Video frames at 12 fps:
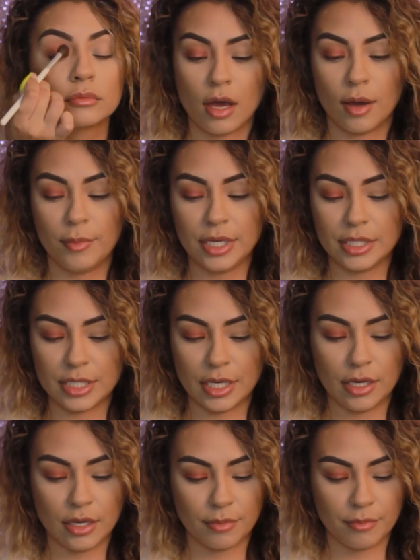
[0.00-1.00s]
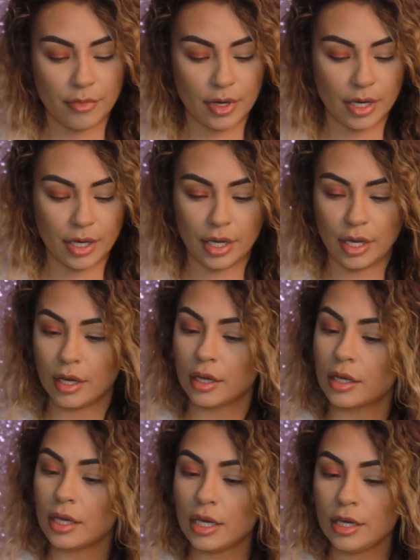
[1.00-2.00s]
I'm going to take my
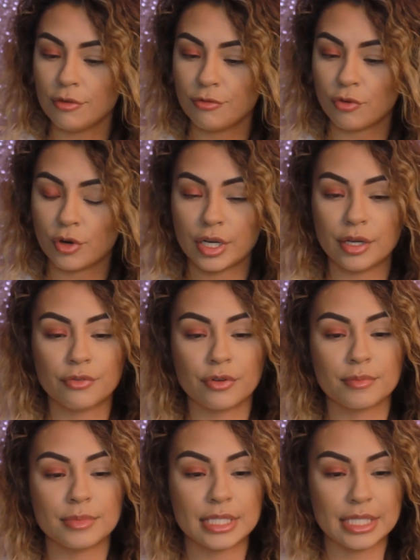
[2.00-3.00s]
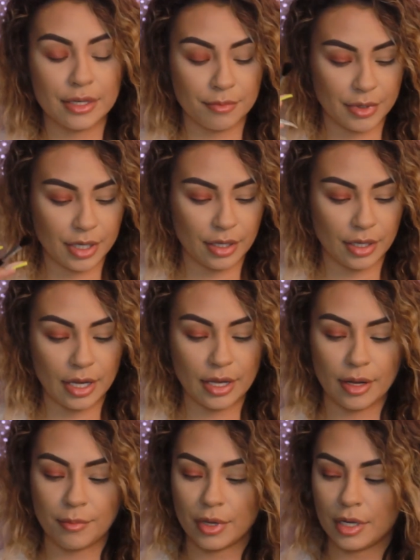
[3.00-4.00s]
E40 from Sigma,
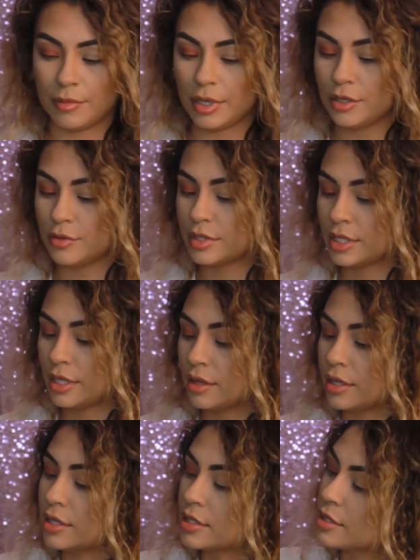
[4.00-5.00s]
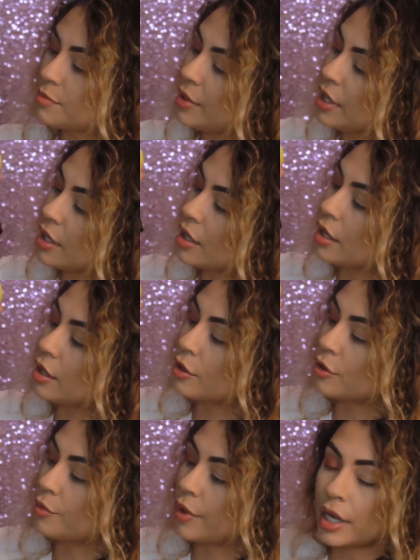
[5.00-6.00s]
and I'm going to be using this pink
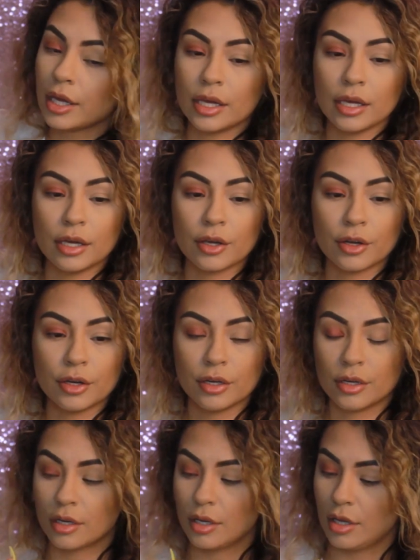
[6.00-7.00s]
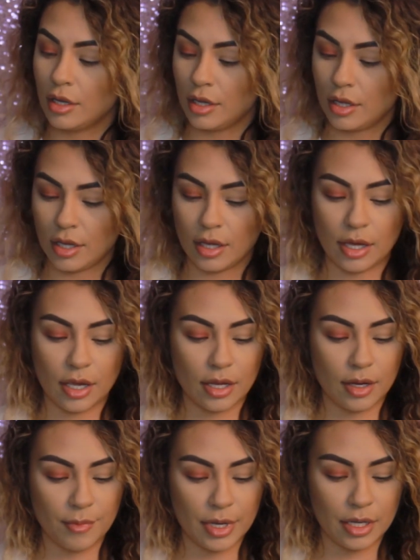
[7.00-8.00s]
color right here, and I'm going